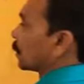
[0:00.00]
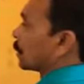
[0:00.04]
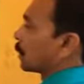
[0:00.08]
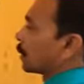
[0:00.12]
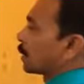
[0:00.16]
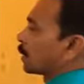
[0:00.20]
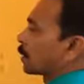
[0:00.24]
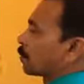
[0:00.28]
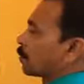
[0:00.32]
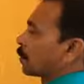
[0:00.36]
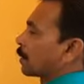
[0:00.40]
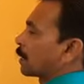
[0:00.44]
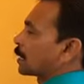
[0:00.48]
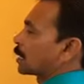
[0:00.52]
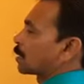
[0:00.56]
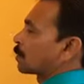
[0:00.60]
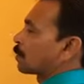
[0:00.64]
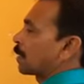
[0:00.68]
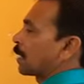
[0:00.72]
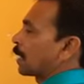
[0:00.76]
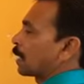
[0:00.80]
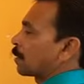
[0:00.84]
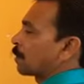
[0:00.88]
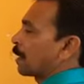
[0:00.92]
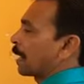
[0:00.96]
This plus
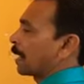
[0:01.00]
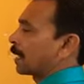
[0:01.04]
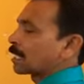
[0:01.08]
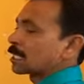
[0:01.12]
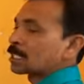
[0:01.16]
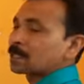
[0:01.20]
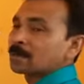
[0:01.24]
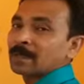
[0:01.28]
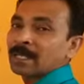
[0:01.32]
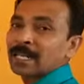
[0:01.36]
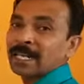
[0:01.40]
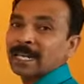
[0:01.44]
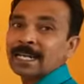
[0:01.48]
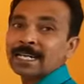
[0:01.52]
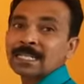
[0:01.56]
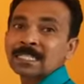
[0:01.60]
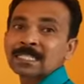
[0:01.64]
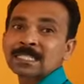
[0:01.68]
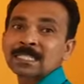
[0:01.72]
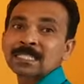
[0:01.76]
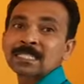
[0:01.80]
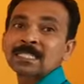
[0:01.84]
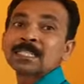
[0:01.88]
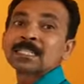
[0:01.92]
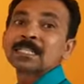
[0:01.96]
B and minus B
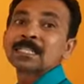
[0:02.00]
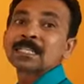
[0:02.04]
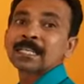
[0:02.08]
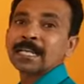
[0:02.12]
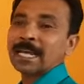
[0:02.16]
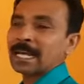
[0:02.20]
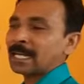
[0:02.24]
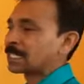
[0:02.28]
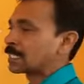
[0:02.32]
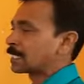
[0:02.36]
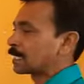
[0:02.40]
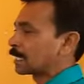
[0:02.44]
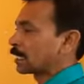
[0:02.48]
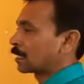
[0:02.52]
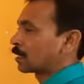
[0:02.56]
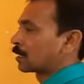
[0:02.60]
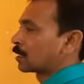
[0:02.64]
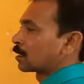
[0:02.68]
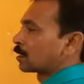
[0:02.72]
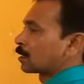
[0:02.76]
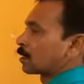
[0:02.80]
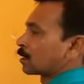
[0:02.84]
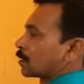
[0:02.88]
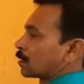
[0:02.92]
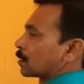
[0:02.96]
gets
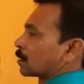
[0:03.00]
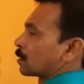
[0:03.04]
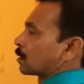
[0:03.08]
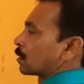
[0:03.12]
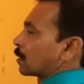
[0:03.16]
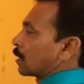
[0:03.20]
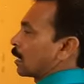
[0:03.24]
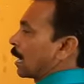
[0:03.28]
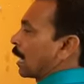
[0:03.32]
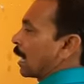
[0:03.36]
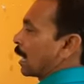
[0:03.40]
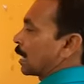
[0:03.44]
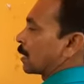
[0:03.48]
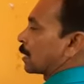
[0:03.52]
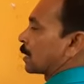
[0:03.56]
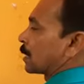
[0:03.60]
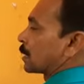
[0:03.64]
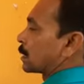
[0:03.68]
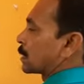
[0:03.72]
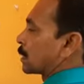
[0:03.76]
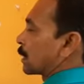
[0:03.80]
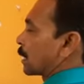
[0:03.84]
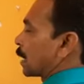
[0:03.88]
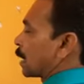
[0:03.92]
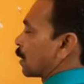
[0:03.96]
cancel. Add
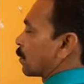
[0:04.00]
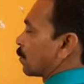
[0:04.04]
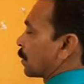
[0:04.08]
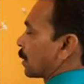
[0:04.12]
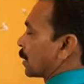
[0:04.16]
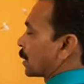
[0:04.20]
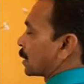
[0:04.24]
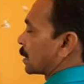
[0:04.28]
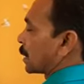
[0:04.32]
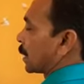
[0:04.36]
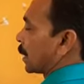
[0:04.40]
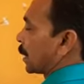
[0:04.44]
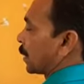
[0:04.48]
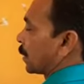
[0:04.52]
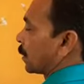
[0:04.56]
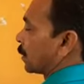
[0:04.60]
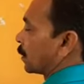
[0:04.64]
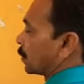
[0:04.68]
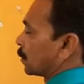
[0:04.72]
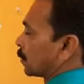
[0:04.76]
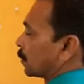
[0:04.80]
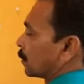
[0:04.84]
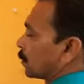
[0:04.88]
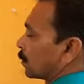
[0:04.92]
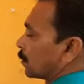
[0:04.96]
this A plus A,
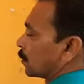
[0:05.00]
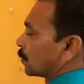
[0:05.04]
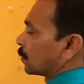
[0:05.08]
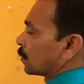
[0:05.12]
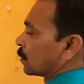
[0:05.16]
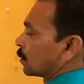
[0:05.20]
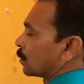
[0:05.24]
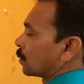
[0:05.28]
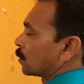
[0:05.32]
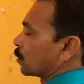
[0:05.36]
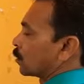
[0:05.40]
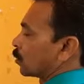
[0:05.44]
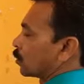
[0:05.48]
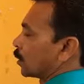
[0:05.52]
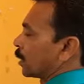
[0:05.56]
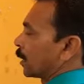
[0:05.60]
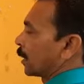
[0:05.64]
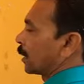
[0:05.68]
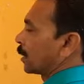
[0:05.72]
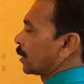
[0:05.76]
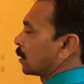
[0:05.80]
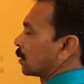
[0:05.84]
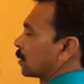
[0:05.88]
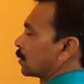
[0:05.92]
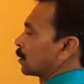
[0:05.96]

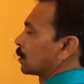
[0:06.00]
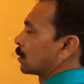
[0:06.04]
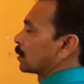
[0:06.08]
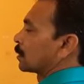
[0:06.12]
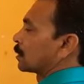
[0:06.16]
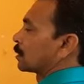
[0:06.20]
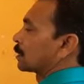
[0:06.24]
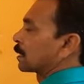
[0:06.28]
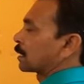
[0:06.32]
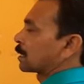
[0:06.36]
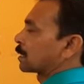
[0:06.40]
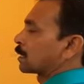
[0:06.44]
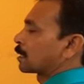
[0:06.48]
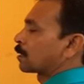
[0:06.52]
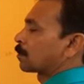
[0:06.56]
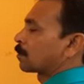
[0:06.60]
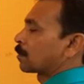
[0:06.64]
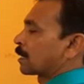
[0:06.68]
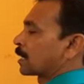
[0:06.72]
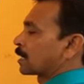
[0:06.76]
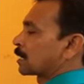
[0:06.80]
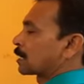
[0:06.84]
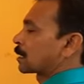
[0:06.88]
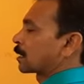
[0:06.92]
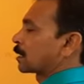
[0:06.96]
2A. 60
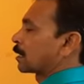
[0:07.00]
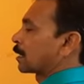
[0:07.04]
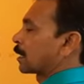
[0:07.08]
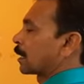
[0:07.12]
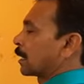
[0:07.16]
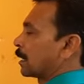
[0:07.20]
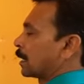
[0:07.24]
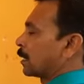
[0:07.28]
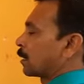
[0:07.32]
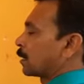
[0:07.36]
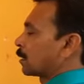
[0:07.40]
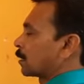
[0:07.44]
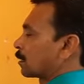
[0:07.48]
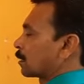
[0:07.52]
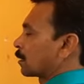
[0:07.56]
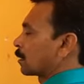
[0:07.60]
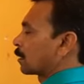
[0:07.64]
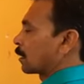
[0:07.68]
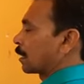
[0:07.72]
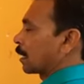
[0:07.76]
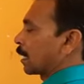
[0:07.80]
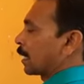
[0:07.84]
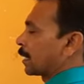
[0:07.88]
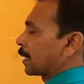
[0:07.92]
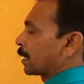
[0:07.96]
plus 30,
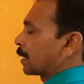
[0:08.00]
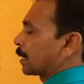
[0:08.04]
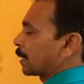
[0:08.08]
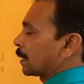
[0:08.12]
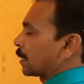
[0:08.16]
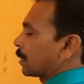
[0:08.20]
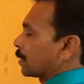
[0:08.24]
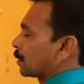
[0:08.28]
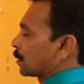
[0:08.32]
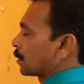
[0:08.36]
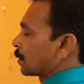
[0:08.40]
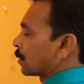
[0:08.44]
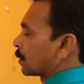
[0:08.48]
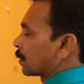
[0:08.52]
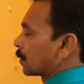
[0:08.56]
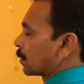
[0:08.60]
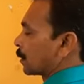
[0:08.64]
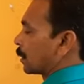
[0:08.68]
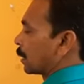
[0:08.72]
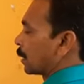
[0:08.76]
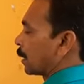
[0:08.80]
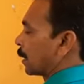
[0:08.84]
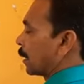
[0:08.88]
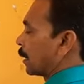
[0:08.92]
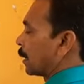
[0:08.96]
90.
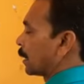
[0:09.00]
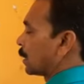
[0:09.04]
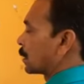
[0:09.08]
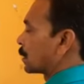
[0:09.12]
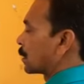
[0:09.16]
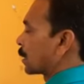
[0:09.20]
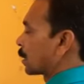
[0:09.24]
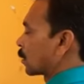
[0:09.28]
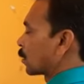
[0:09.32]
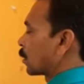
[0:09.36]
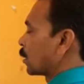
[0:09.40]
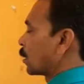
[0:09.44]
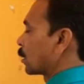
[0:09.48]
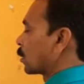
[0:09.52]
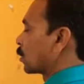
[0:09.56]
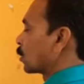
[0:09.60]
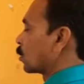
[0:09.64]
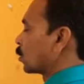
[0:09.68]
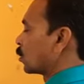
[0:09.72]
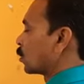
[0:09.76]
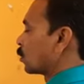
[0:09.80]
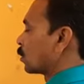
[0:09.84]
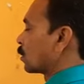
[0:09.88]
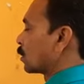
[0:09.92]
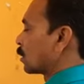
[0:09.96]
A is equal
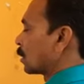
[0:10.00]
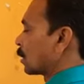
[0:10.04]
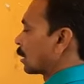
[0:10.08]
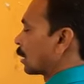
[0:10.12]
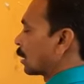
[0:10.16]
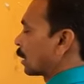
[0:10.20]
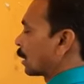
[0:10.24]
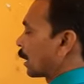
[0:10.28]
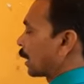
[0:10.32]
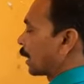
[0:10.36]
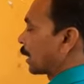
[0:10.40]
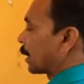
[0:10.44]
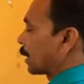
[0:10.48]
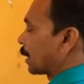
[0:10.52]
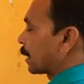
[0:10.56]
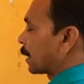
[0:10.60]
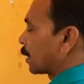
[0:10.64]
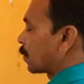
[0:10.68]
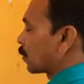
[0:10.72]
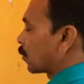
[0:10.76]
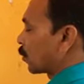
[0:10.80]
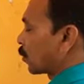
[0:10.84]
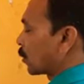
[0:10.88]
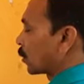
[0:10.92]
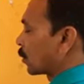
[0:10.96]
to 90
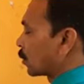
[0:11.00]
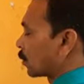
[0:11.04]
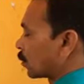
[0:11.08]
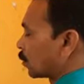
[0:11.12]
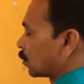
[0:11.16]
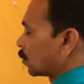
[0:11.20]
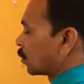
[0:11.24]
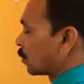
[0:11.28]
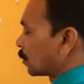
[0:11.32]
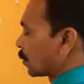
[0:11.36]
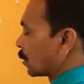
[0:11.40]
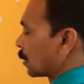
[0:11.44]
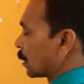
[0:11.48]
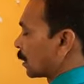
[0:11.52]
upon 2.